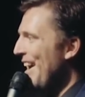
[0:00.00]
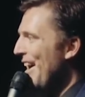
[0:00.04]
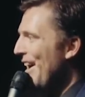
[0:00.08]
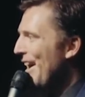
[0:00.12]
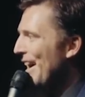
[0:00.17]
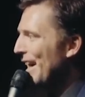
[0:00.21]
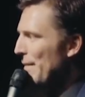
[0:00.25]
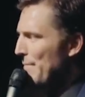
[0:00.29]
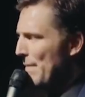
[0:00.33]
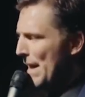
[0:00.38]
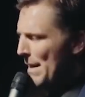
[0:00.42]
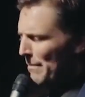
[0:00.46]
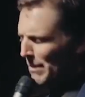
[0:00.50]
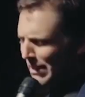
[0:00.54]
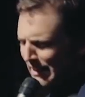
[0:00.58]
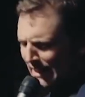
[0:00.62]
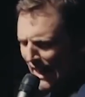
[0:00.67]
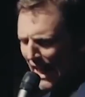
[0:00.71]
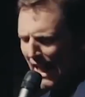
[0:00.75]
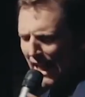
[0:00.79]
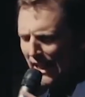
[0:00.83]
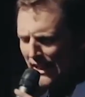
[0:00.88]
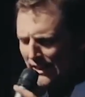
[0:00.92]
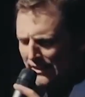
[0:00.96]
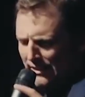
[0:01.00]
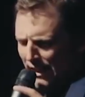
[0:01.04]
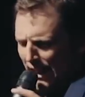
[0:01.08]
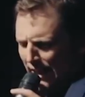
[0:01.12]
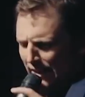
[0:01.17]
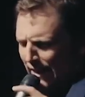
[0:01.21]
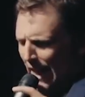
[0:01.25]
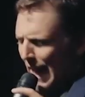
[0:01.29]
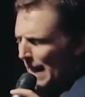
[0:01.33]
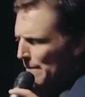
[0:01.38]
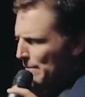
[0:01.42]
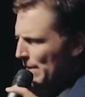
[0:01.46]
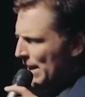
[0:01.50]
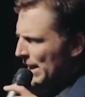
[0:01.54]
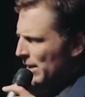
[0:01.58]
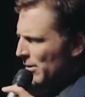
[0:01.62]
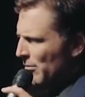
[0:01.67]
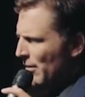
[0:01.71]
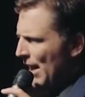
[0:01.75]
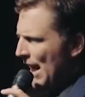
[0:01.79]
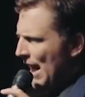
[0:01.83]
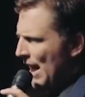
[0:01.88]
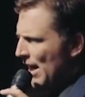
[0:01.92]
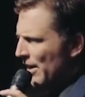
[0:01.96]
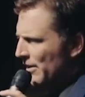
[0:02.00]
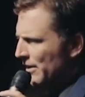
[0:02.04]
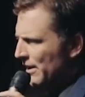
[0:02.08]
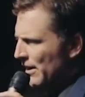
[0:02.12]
Like a baby's head is like that big around.